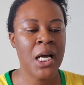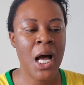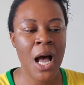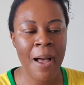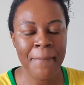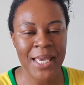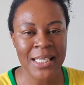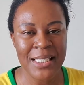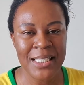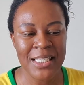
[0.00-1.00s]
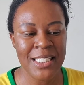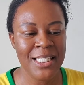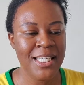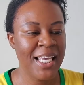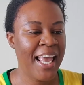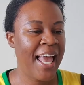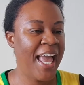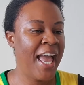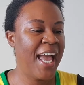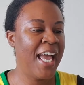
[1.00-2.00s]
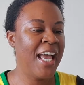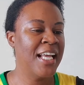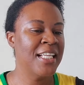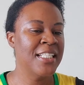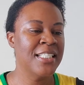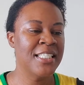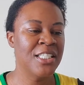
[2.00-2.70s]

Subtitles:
comment, and,